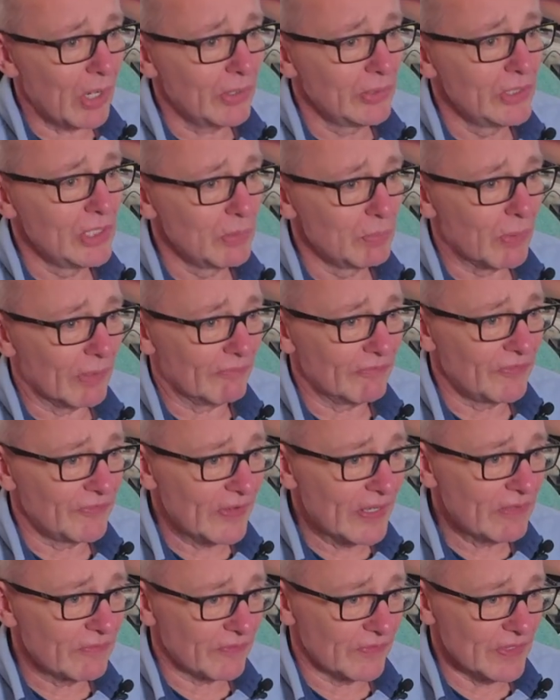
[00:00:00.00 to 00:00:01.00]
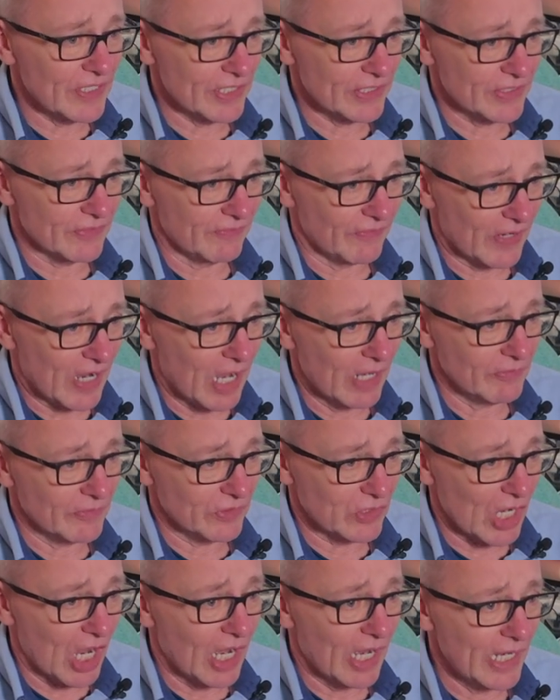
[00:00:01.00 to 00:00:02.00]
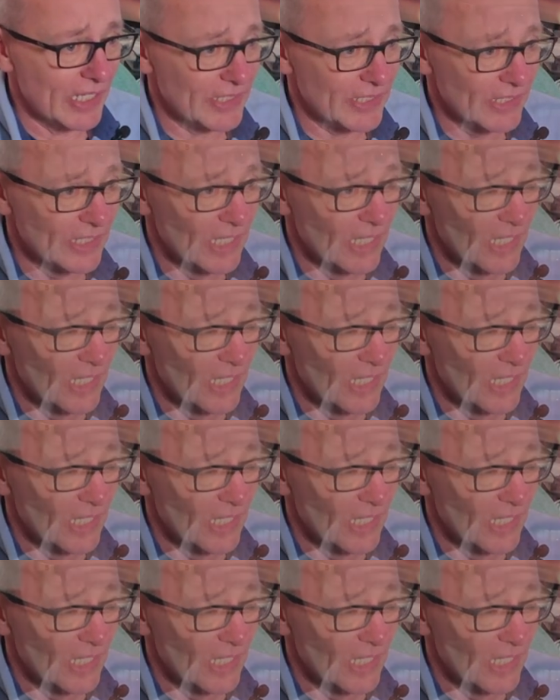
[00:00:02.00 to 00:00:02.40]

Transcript: only one thing from this survival guide,